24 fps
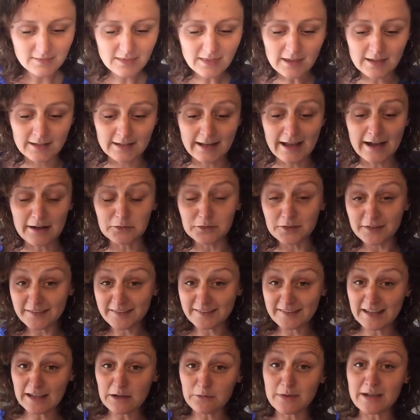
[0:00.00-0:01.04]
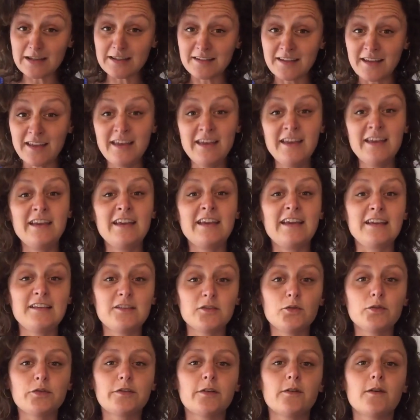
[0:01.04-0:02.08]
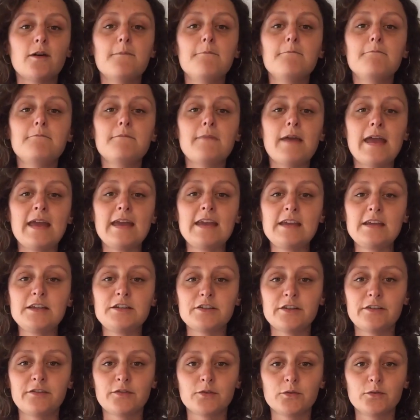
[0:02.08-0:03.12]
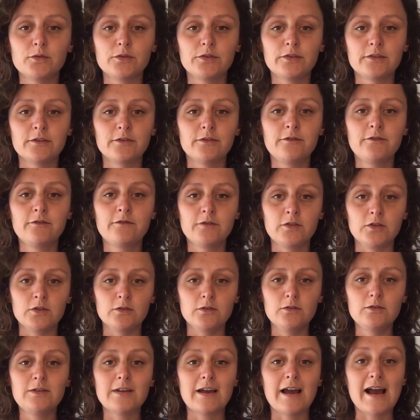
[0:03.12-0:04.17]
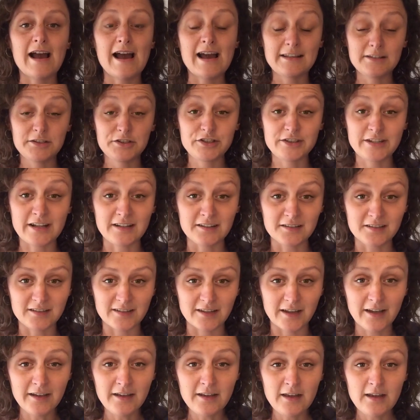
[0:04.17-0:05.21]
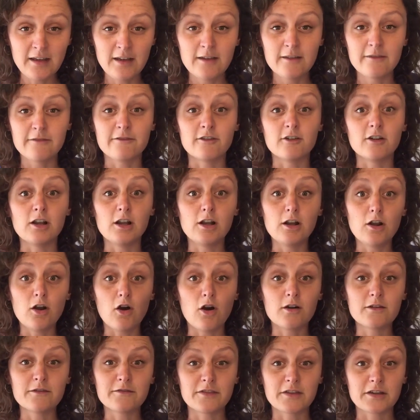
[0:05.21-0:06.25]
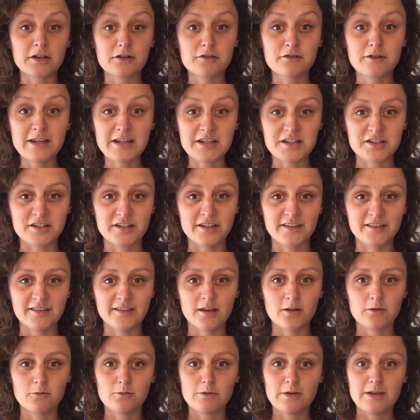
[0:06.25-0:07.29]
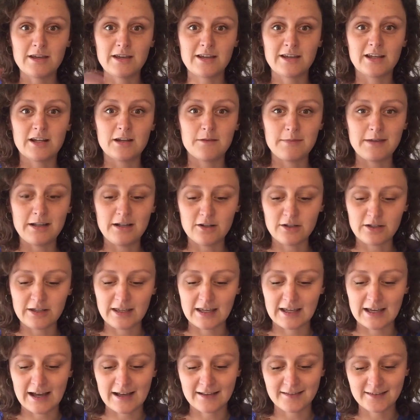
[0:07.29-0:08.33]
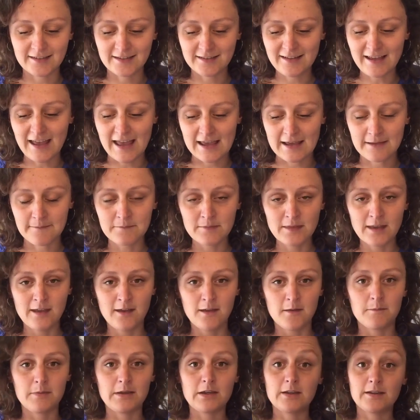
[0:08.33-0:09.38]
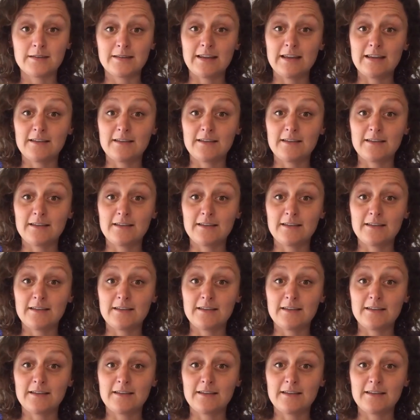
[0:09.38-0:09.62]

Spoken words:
Now, seaweed is also a major source of food and shelter for a lot of the creatures that we are going to be looking at today, because it's